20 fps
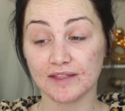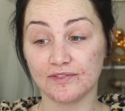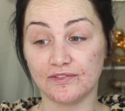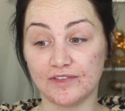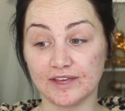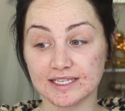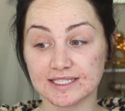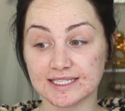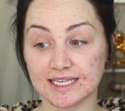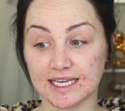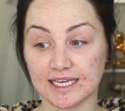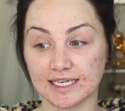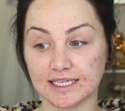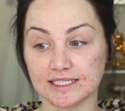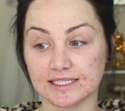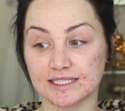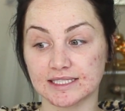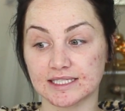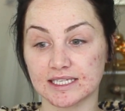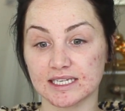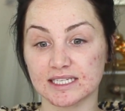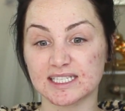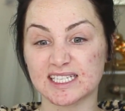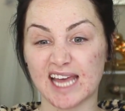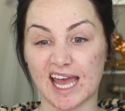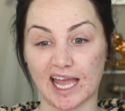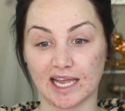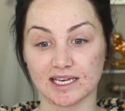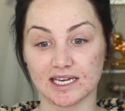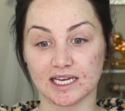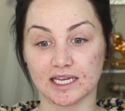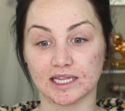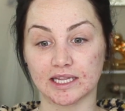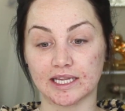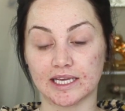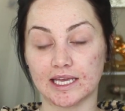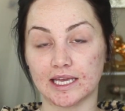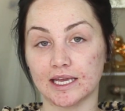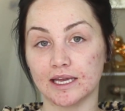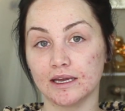This is
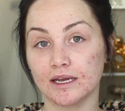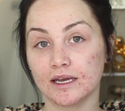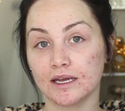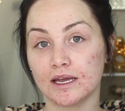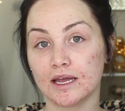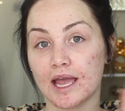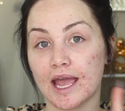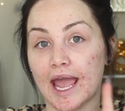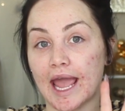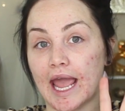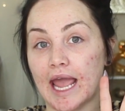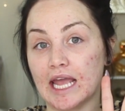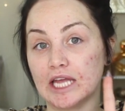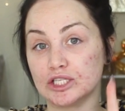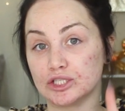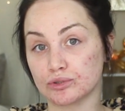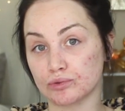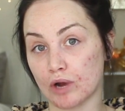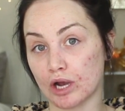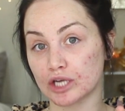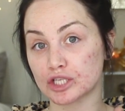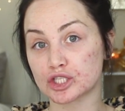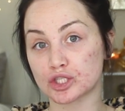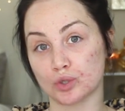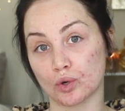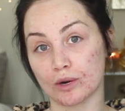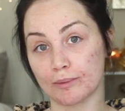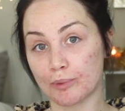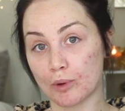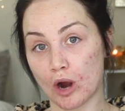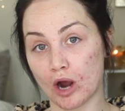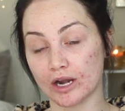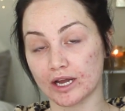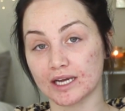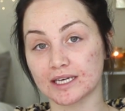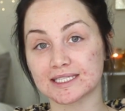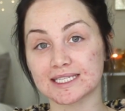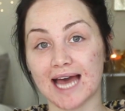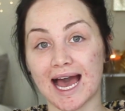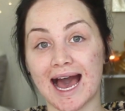technically a drugstore
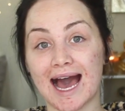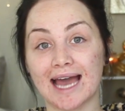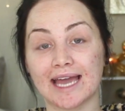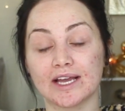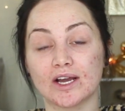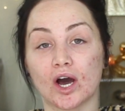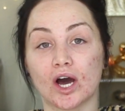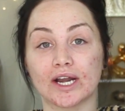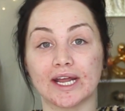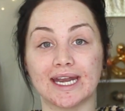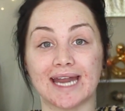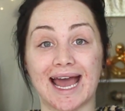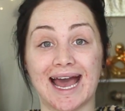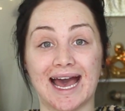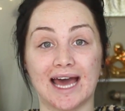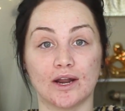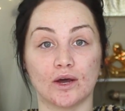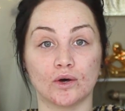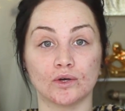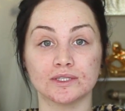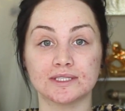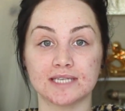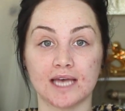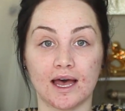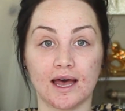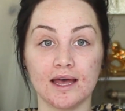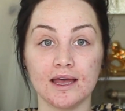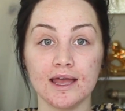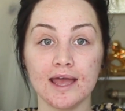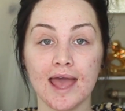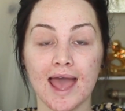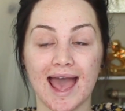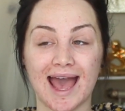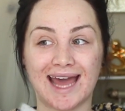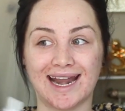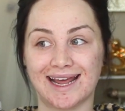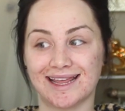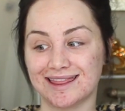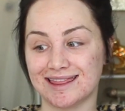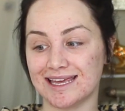product. I got it at Ulta,
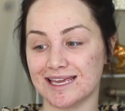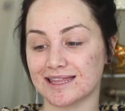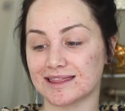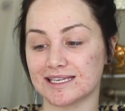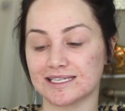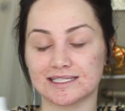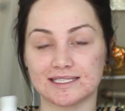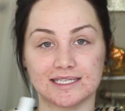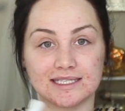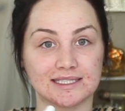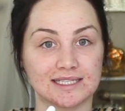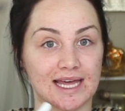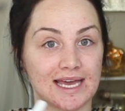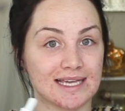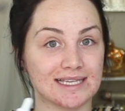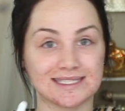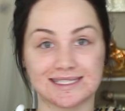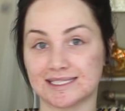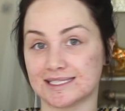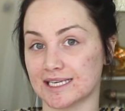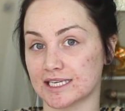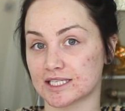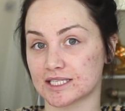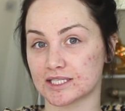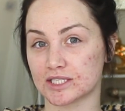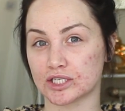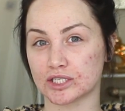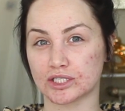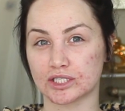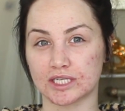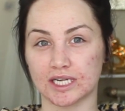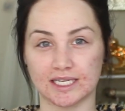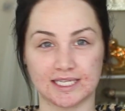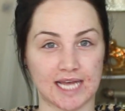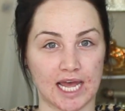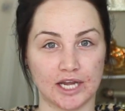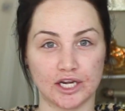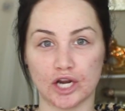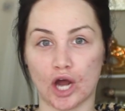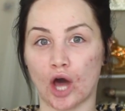and I think this is like $6 to
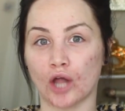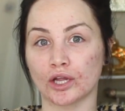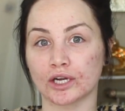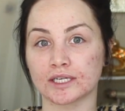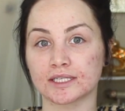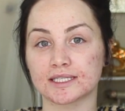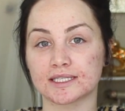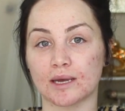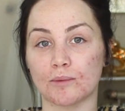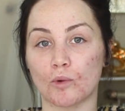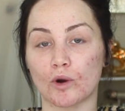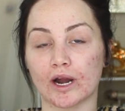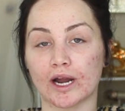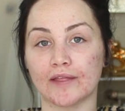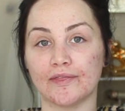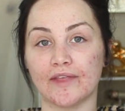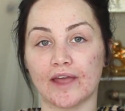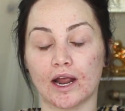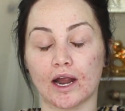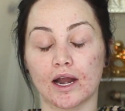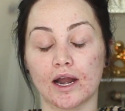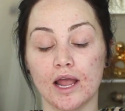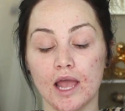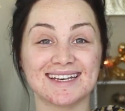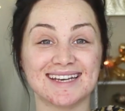$10, somewhere in there.